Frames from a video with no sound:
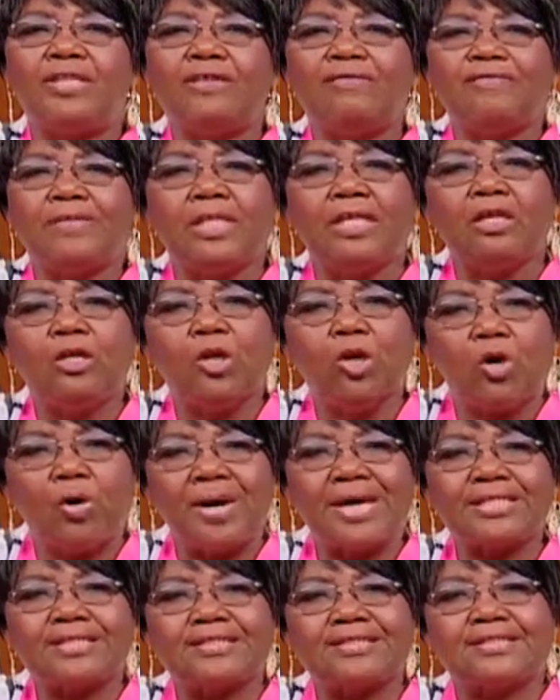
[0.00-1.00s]
of the
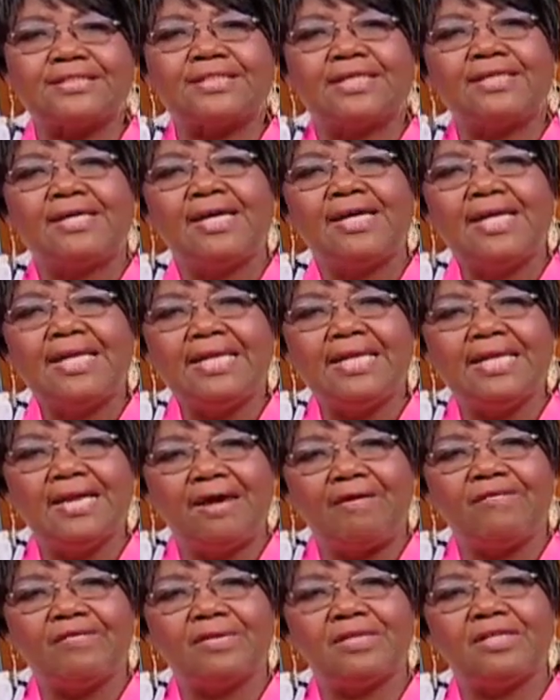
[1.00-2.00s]
lowest
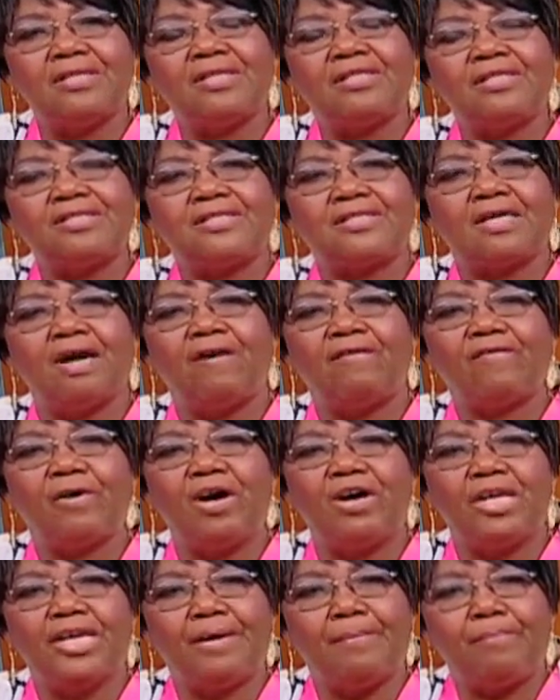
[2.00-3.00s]
levels of
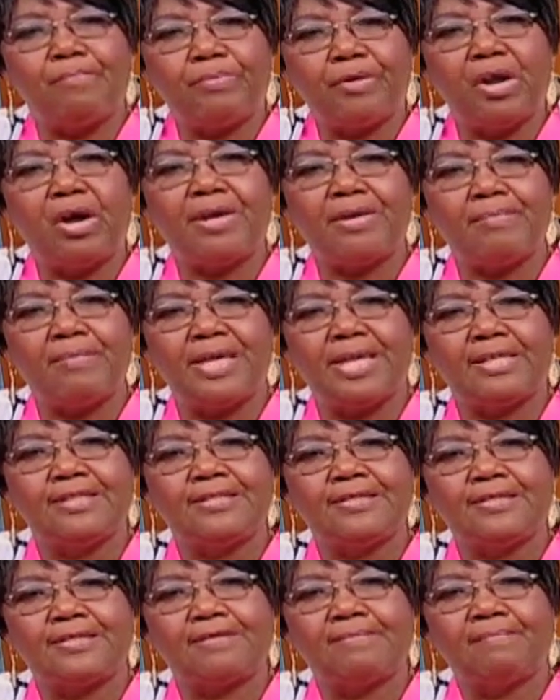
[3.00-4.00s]
unemployment
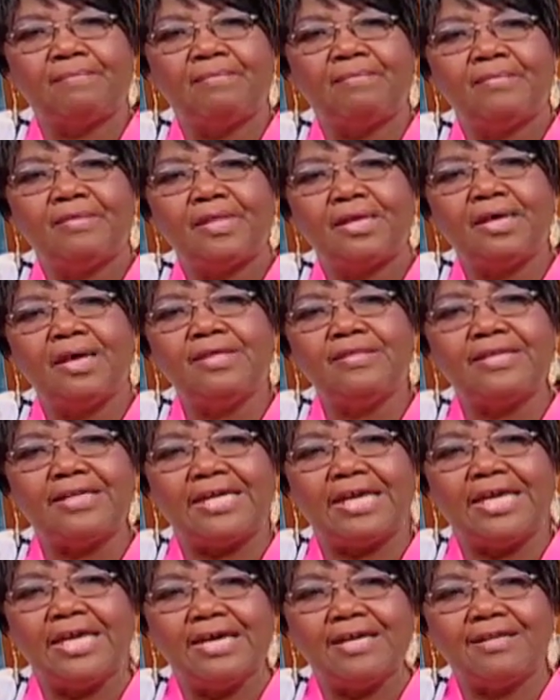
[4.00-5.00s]
in the
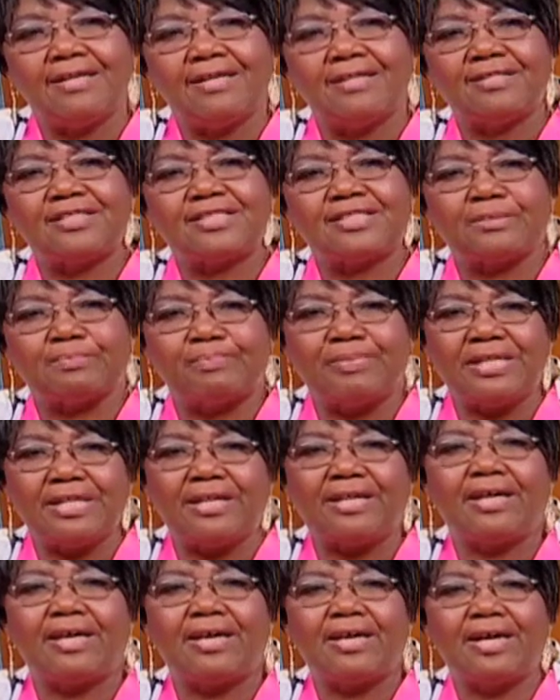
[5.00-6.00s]

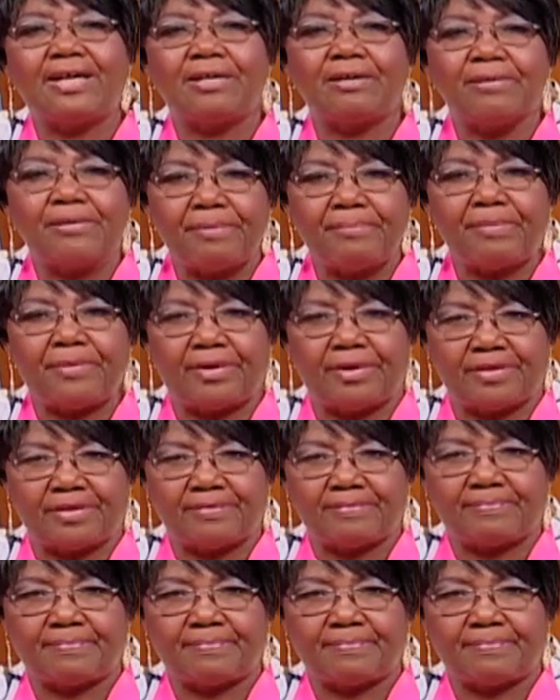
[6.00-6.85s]
English-speaking Caribbean.